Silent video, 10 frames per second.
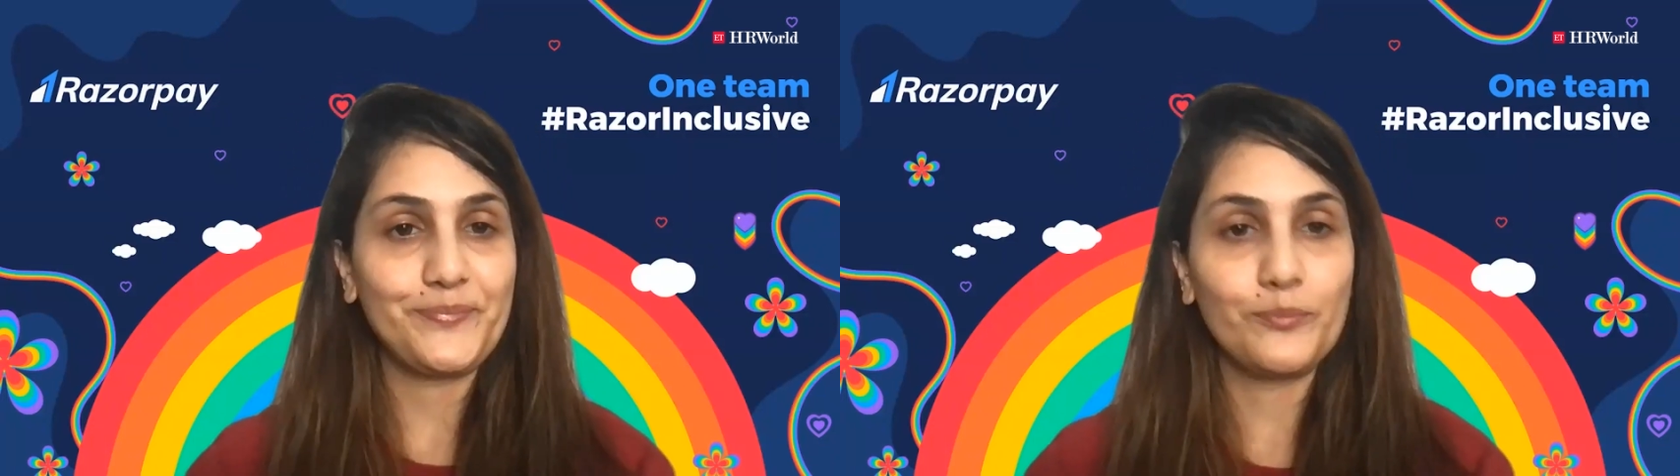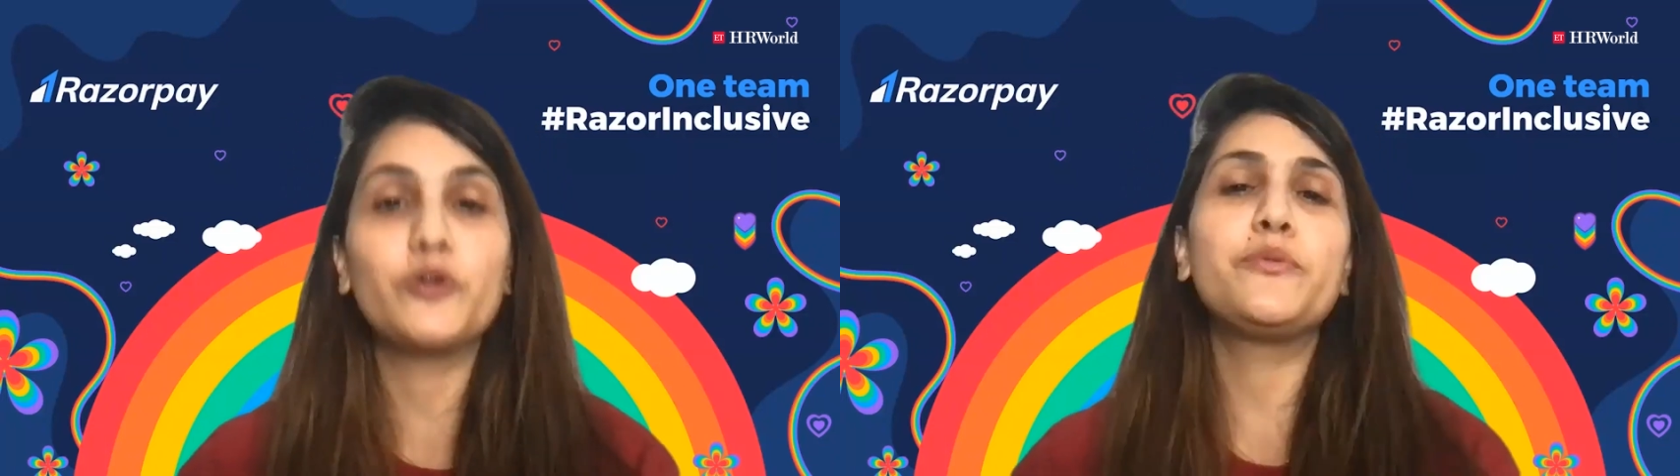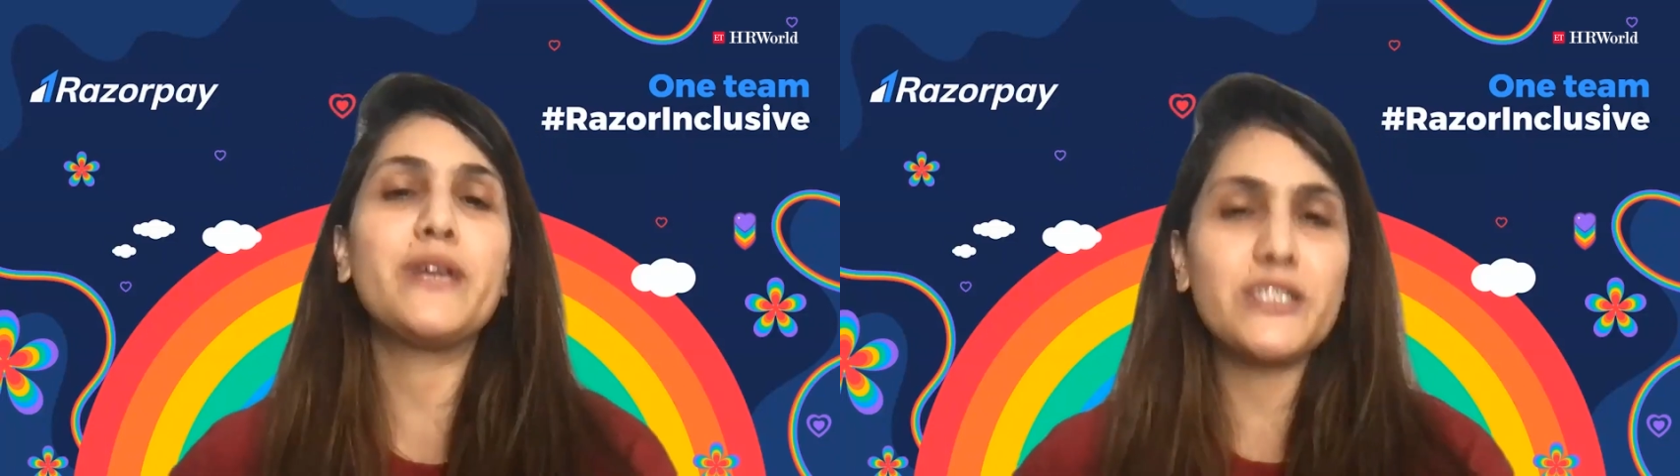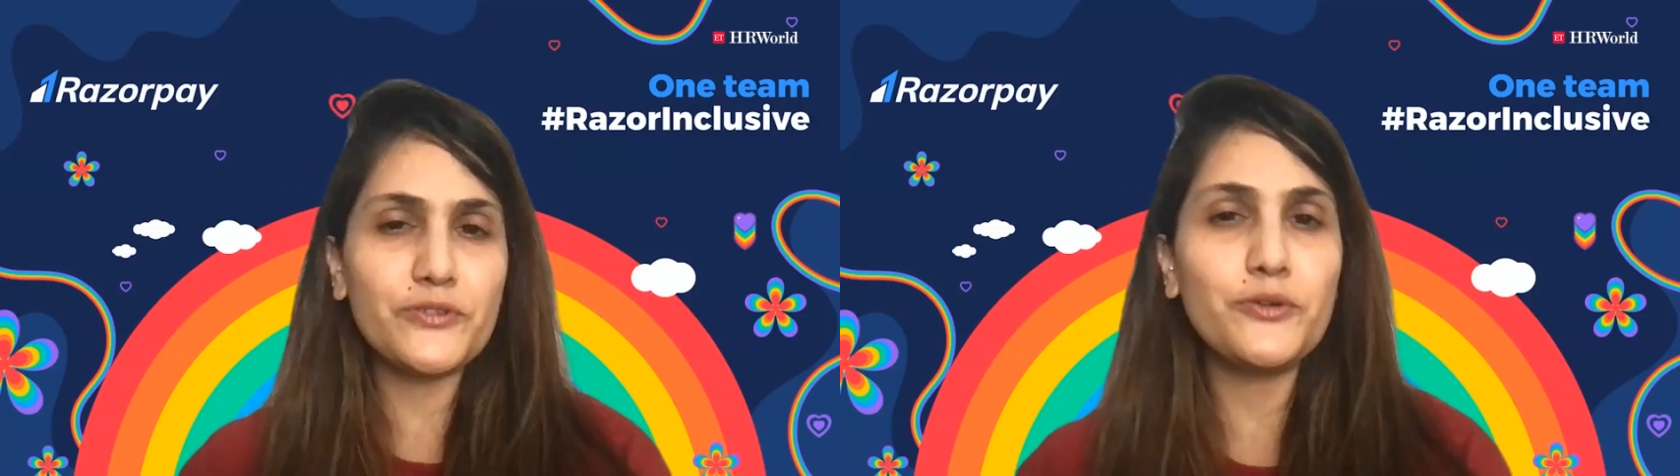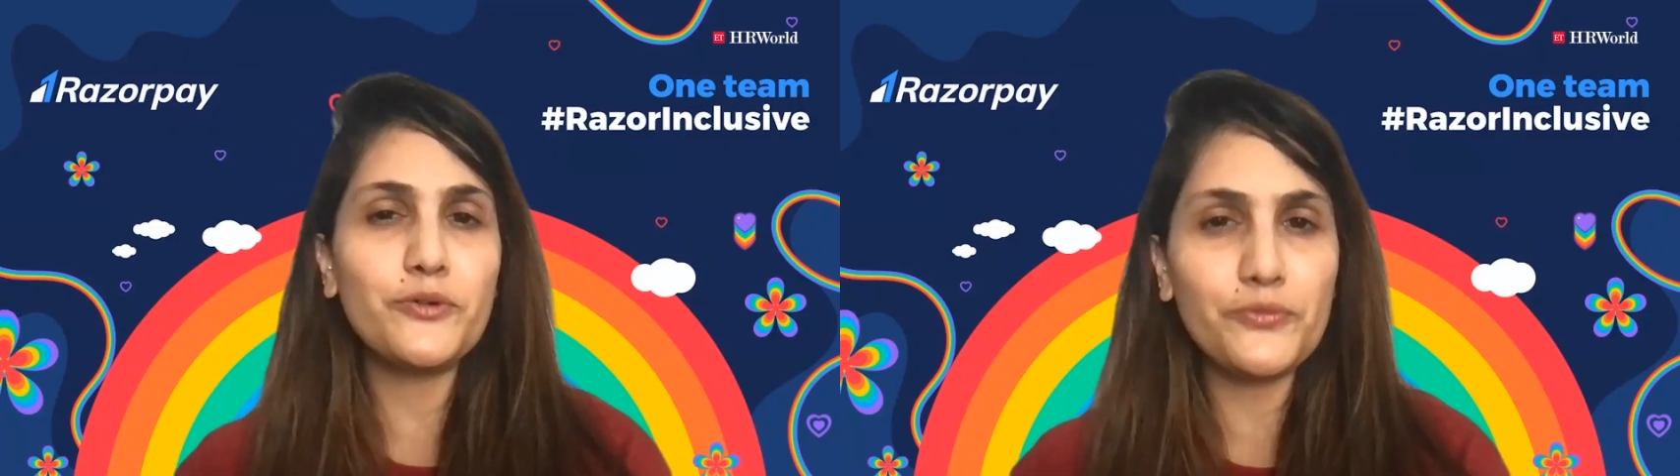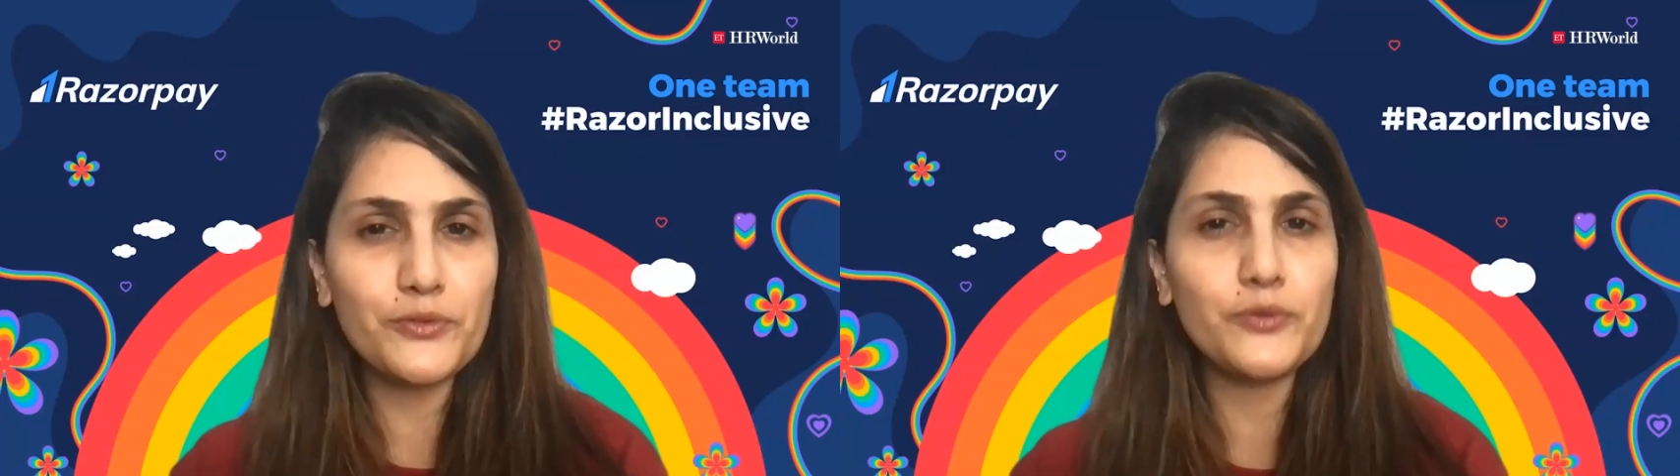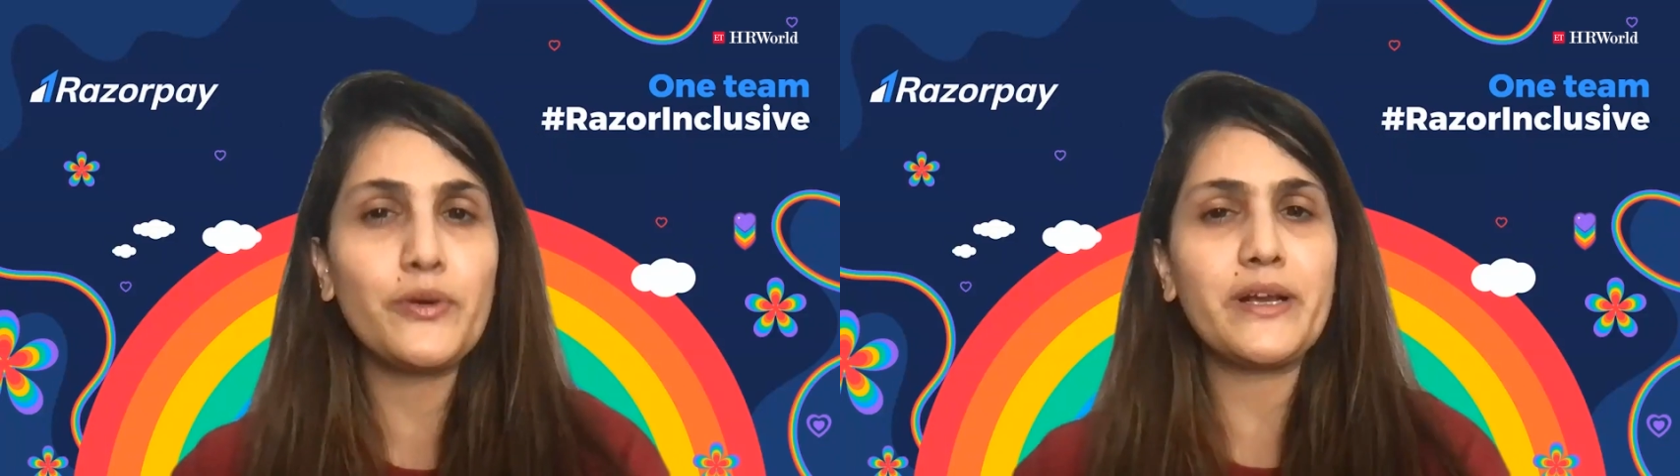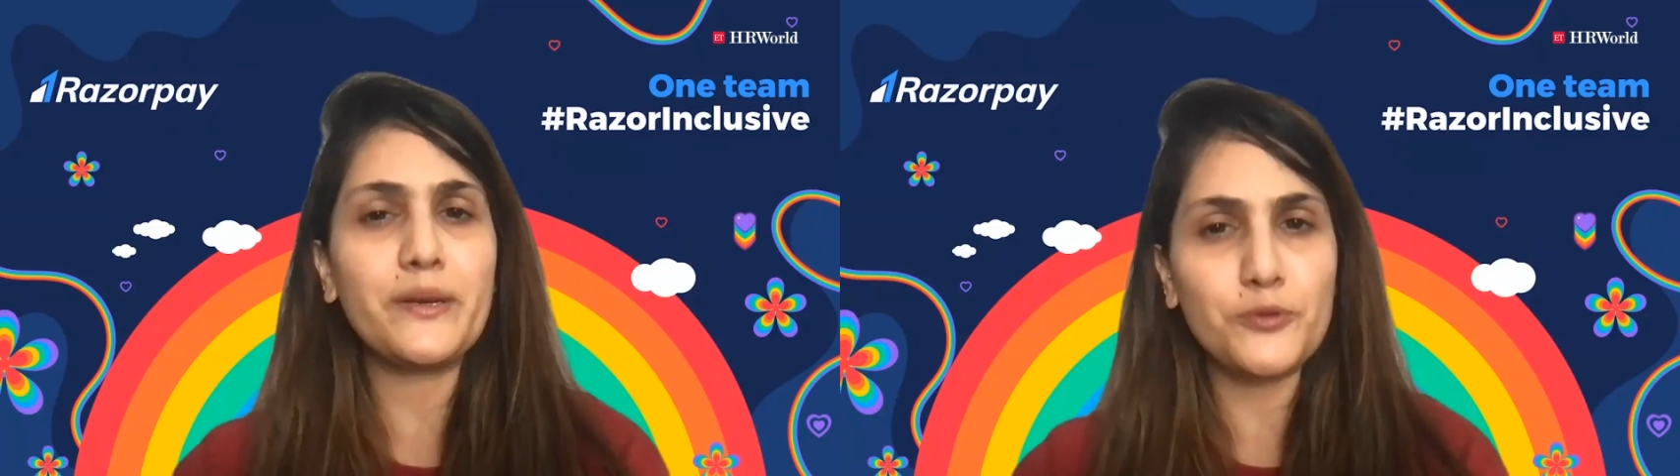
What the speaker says: Motivates you to wake up